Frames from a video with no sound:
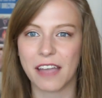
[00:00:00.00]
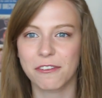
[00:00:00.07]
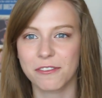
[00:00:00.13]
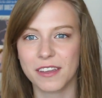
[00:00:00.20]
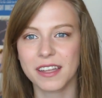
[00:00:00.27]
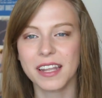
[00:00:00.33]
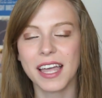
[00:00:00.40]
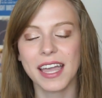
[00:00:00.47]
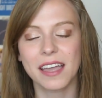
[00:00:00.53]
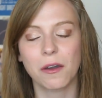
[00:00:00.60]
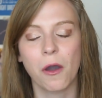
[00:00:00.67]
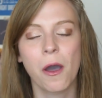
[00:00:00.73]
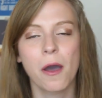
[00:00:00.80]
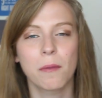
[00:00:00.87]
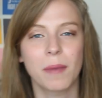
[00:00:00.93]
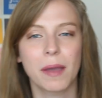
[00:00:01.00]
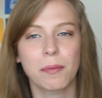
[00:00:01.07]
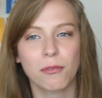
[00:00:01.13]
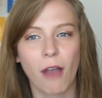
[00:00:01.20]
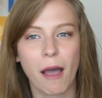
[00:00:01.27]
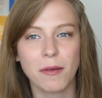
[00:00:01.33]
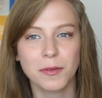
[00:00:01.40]
I feel like my
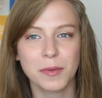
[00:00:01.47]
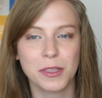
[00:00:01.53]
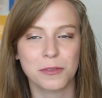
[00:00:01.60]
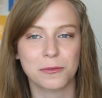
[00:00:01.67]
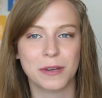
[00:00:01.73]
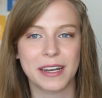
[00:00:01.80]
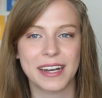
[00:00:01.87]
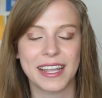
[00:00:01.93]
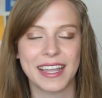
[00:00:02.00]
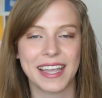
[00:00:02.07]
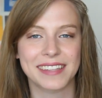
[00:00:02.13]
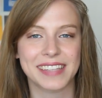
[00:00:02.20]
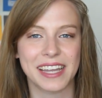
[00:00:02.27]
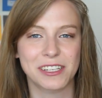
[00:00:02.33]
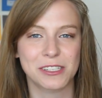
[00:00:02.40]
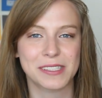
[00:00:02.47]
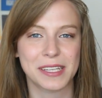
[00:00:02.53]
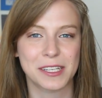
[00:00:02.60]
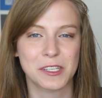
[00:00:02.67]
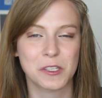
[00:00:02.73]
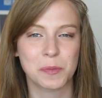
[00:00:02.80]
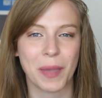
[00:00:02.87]
problem with reading is I just
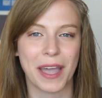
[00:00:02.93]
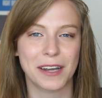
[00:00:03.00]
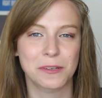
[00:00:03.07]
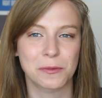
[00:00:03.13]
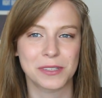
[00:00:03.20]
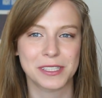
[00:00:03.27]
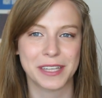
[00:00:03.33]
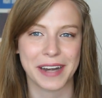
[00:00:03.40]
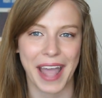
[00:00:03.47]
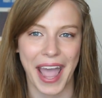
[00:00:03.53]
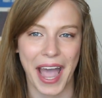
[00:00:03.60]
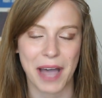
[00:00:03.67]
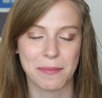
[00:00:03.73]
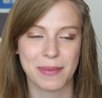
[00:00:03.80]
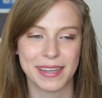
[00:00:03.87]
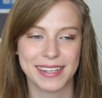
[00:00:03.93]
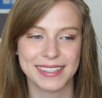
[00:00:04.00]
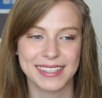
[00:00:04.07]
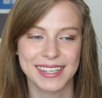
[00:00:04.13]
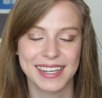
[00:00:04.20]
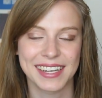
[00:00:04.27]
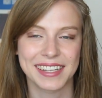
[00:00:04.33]
expect what's gonna
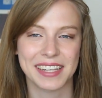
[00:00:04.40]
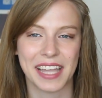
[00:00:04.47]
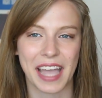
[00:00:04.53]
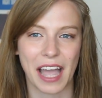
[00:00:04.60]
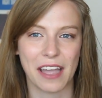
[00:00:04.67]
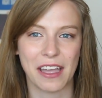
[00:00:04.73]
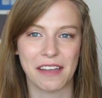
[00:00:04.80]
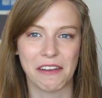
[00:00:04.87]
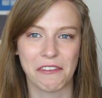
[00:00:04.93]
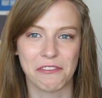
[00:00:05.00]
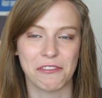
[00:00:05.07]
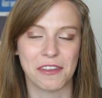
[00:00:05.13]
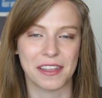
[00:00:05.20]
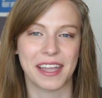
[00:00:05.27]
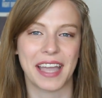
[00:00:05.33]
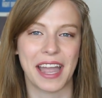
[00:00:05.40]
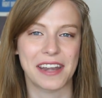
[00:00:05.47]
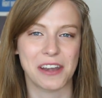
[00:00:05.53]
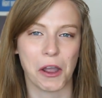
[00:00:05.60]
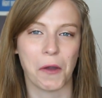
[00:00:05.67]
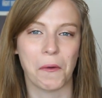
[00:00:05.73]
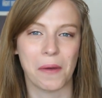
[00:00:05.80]
happen. Like I feel like I
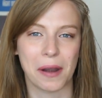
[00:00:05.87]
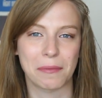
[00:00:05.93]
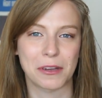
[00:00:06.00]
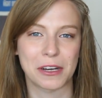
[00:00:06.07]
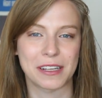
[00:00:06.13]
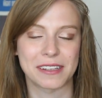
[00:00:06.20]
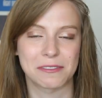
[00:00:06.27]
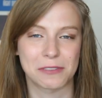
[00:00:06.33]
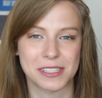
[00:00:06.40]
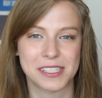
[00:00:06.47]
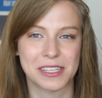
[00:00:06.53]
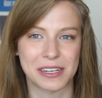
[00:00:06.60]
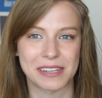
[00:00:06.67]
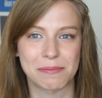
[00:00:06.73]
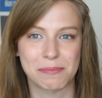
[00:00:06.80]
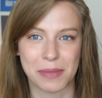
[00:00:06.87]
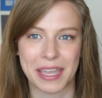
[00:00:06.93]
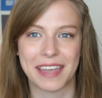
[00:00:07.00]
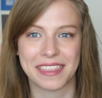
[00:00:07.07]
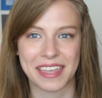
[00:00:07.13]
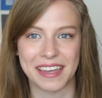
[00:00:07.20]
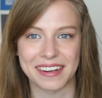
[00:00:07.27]
know what what's gonna
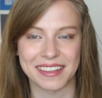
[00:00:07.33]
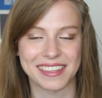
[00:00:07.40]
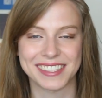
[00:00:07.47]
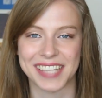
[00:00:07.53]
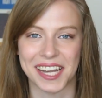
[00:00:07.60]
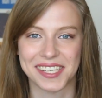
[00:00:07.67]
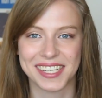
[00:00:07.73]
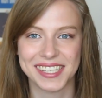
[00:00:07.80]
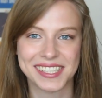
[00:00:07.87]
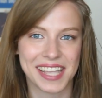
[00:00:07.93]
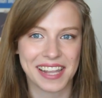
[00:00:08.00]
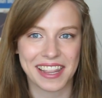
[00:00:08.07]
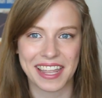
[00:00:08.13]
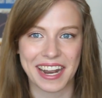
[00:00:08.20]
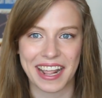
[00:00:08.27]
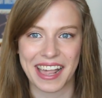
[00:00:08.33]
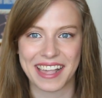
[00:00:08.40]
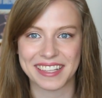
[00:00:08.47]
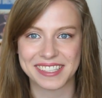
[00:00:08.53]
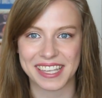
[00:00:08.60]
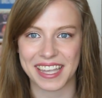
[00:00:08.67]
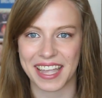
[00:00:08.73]
be at the end of the sentence, and then it
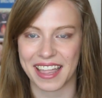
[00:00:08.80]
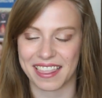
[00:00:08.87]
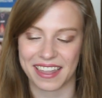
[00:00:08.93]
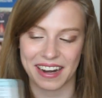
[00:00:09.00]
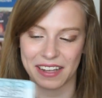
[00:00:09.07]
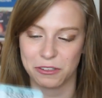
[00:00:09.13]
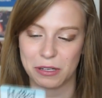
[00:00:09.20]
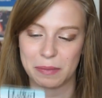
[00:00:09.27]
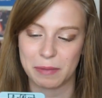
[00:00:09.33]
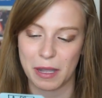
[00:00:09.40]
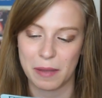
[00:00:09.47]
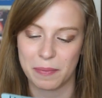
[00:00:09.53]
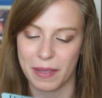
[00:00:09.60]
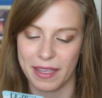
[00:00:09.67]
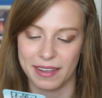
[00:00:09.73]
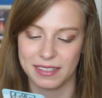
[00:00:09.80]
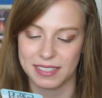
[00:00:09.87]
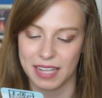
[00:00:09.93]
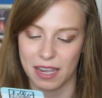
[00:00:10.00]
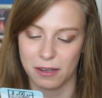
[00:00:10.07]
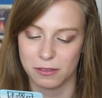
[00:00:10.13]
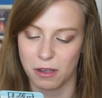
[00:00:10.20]
isn't, and then I trip up
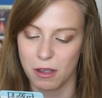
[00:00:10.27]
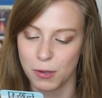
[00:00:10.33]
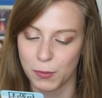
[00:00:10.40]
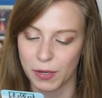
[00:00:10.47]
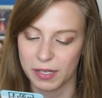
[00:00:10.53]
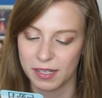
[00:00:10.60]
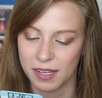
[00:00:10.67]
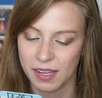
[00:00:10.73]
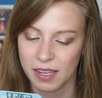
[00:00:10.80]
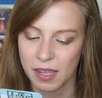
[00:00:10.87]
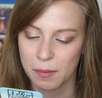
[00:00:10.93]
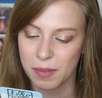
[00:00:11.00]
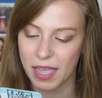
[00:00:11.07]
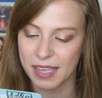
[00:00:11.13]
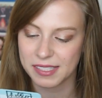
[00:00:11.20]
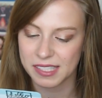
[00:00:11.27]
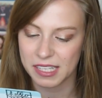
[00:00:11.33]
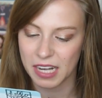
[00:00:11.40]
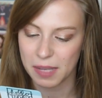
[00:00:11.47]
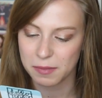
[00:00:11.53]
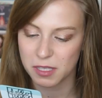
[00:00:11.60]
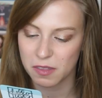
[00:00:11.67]
and sound awkward. "P.S.
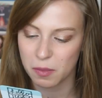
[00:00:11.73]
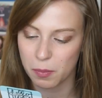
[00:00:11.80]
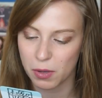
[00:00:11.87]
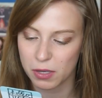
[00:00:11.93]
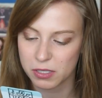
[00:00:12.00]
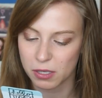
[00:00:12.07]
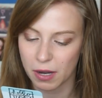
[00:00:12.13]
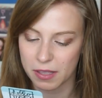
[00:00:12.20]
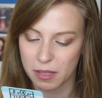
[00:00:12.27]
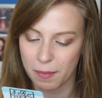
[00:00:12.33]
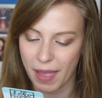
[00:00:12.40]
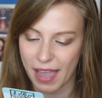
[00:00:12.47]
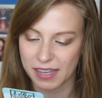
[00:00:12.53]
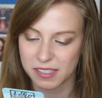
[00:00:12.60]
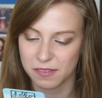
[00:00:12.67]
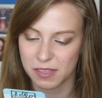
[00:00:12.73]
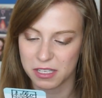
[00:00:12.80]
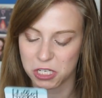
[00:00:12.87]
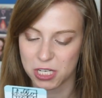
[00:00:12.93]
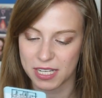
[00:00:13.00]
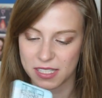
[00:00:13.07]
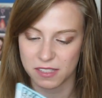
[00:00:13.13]
The names of the books are on the backs of
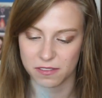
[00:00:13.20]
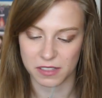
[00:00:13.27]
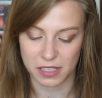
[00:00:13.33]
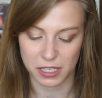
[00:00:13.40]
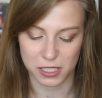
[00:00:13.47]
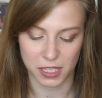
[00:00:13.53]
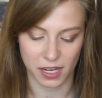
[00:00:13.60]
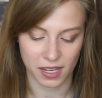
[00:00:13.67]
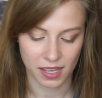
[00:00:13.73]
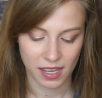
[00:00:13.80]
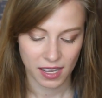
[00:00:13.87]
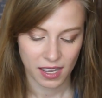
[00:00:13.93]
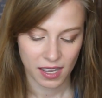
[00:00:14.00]
the sheets, Felicia."